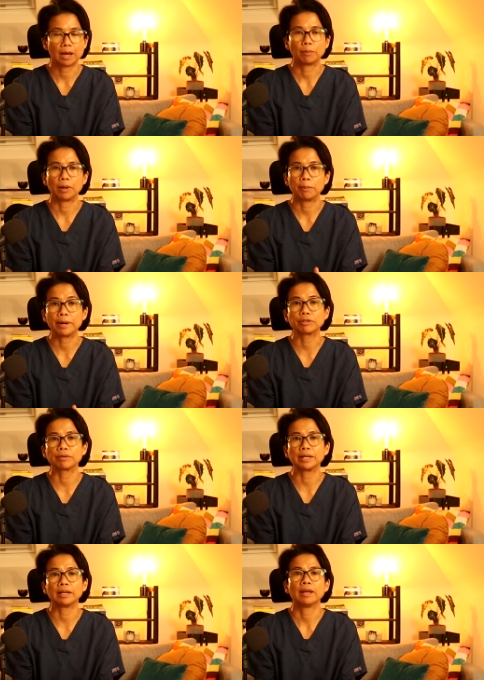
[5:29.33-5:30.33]
by
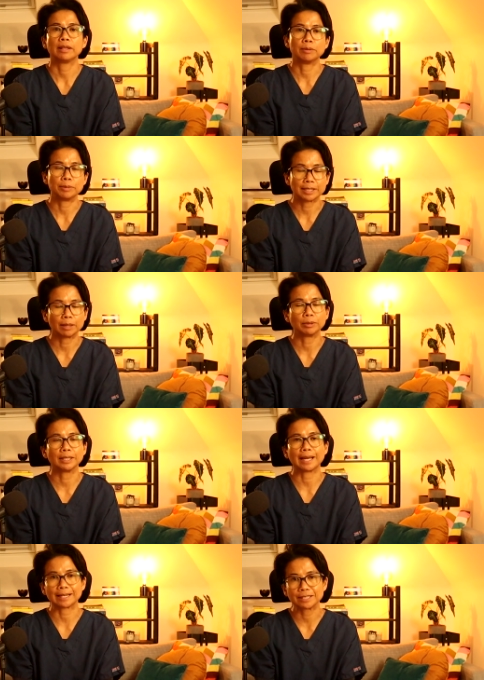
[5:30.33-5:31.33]
measuring the metabolic
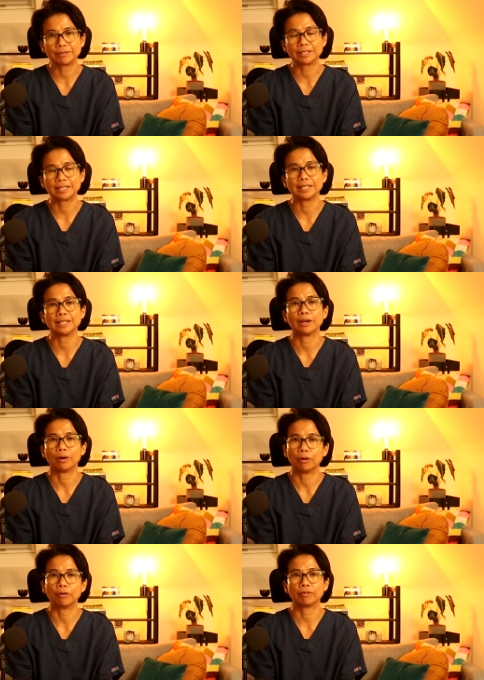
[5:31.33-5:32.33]
activity
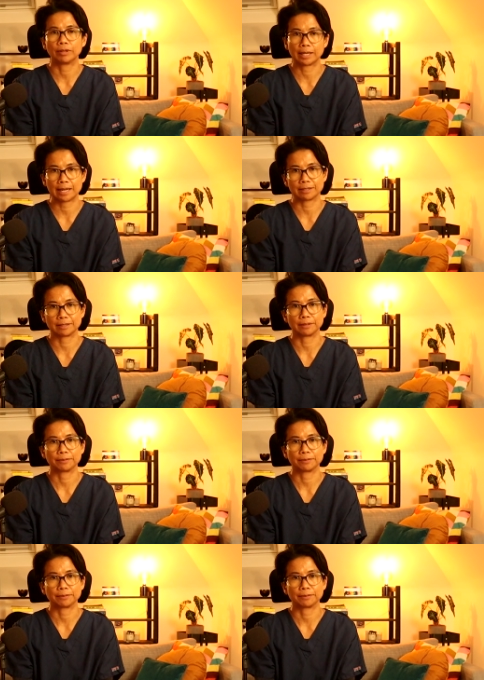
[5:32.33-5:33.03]
of the cancer.